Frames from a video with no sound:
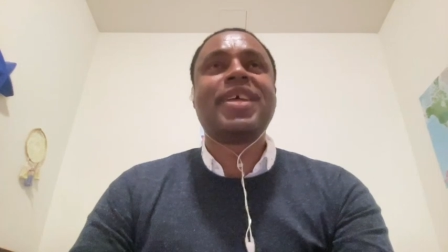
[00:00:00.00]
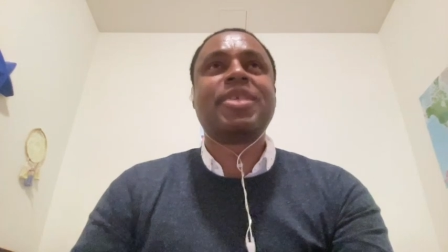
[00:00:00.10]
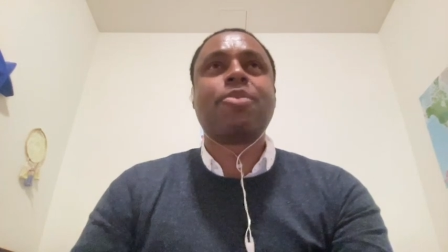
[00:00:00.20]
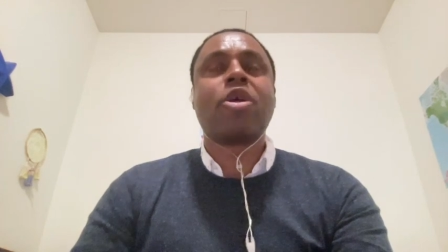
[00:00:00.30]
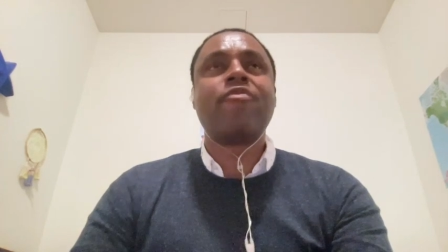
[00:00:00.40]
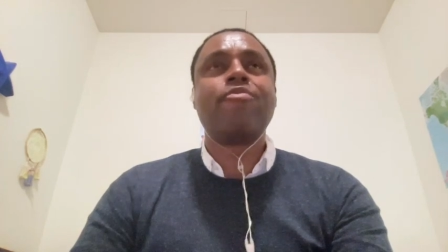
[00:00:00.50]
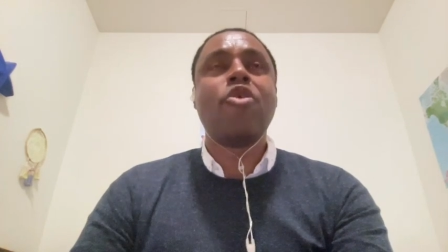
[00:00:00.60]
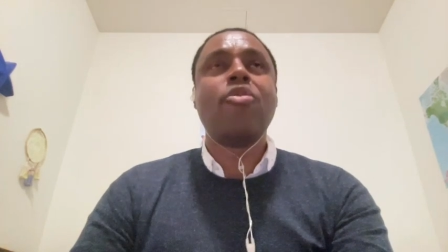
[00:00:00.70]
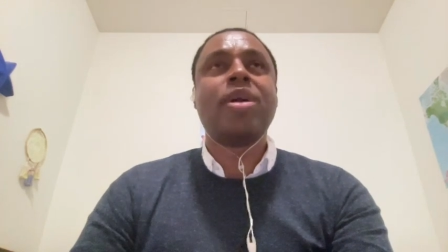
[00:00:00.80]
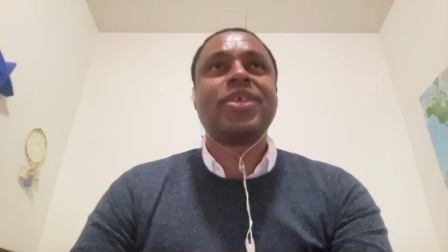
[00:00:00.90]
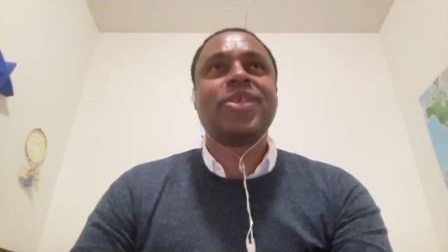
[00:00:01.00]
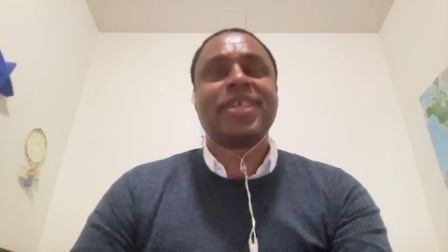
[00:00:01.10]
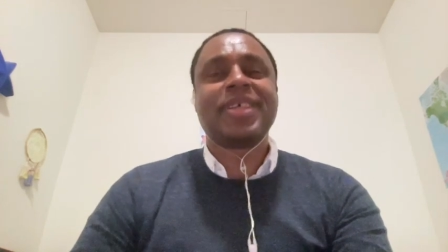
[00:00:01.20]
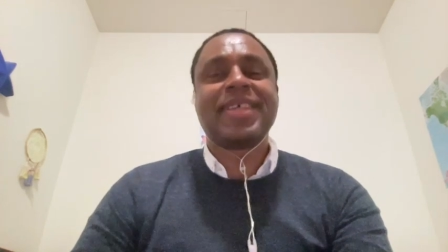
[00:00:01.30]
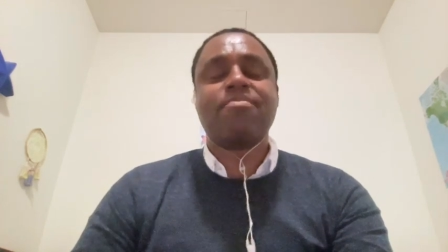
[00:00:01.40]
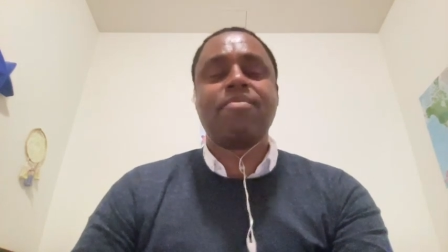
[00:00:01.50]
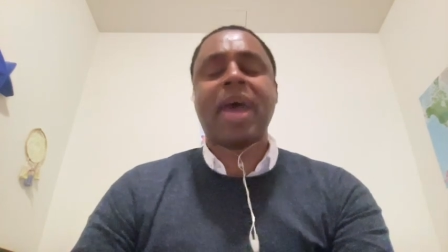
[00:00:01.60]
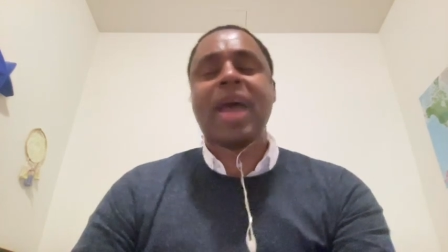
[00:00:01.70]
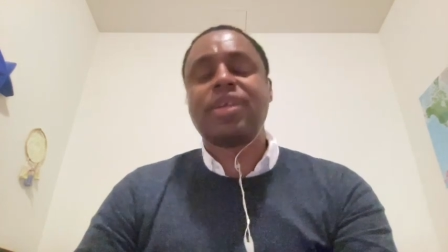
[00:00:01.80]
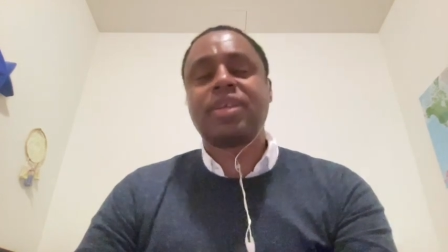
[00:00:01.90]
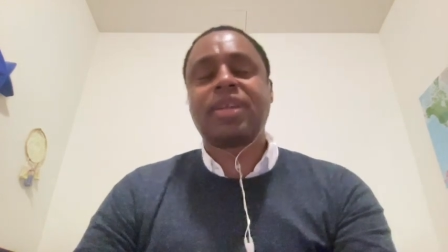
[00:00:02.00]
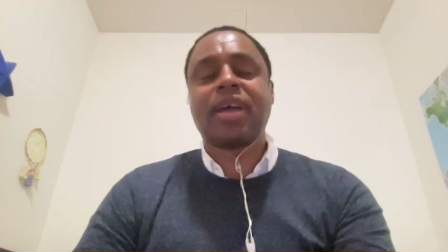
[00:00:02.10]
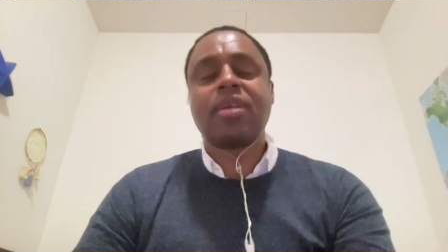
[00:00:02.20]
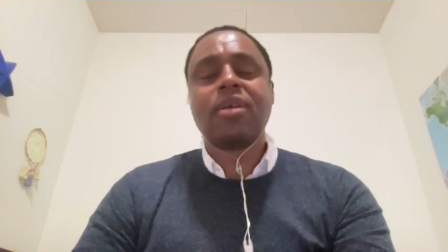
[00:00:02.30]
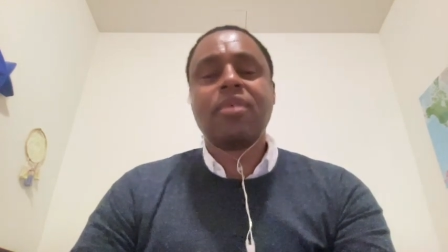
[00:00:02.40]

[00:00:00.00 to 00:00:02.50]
that is part of MoMA, so they just imagine that